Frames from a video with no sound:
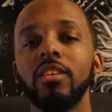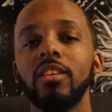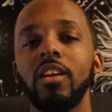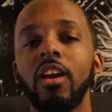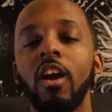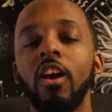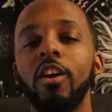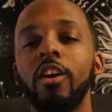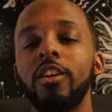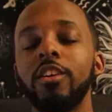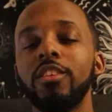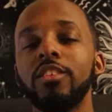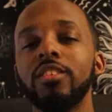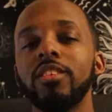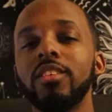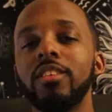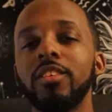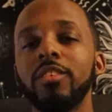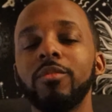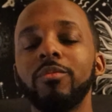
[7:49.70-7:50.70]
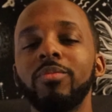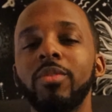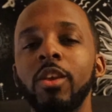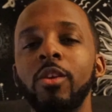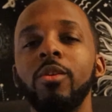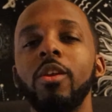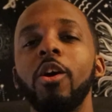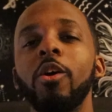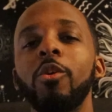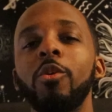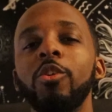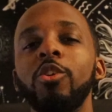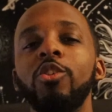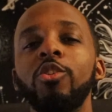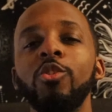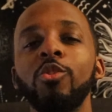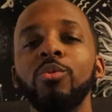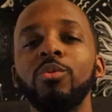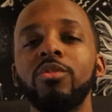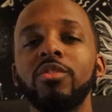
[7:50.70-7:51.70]
aren't, you know,
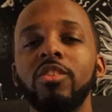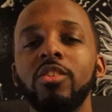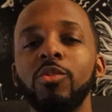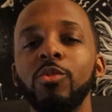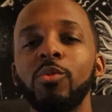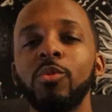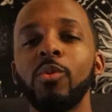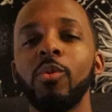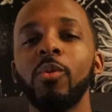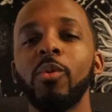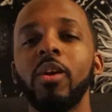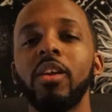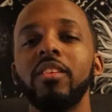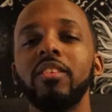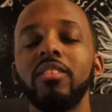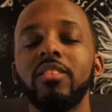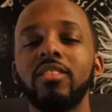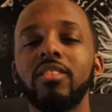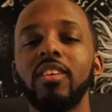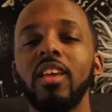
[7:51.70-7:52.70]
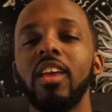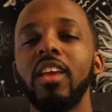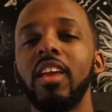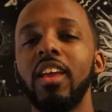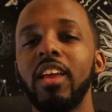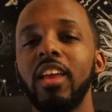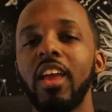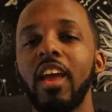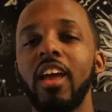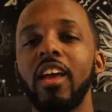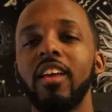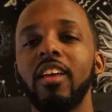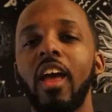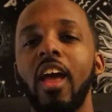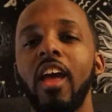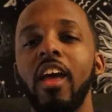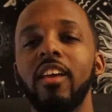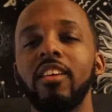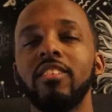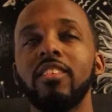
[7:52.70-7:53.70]
used to seeing
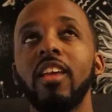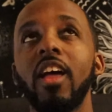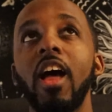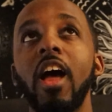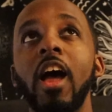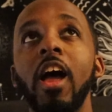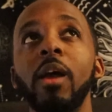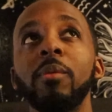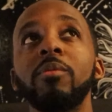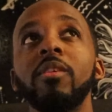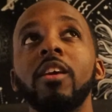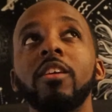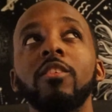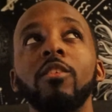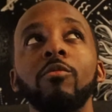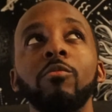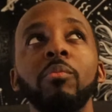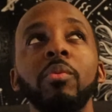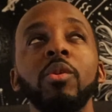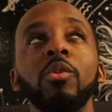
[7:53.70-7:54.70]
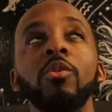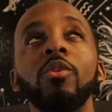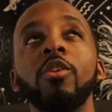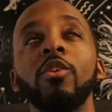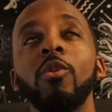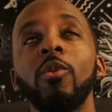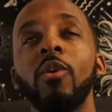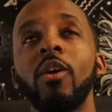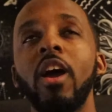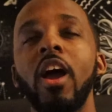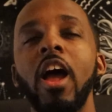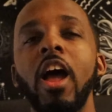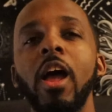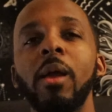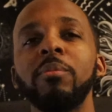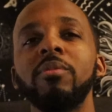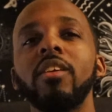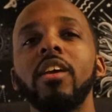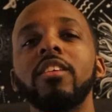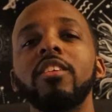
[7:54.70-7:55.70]
as an object of beauty or
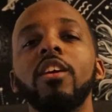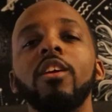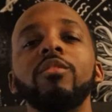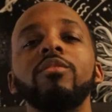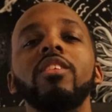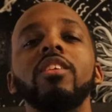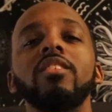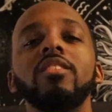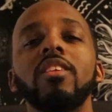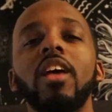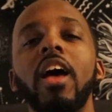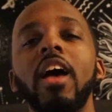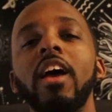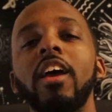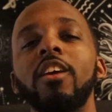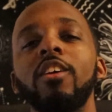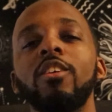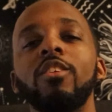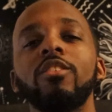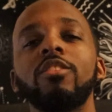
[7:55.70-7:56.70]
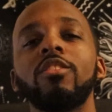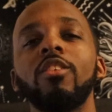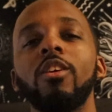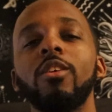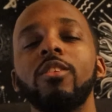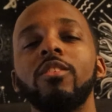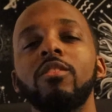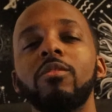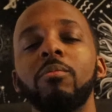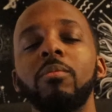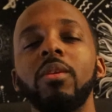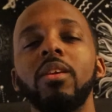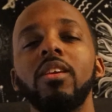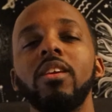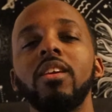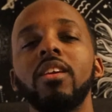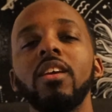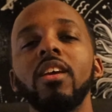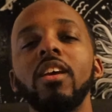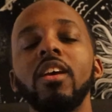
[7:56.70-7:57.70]
object of desire, so to
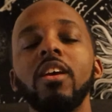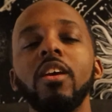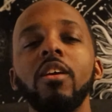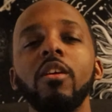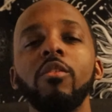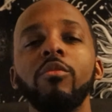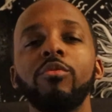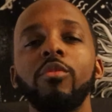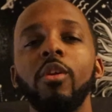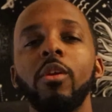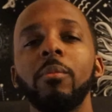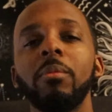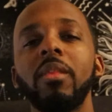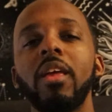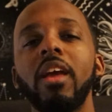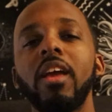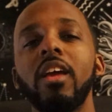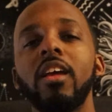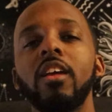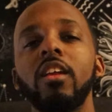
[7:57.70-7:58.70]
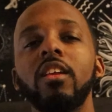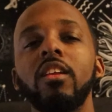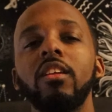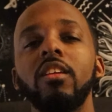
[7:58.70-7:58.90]
speak, from that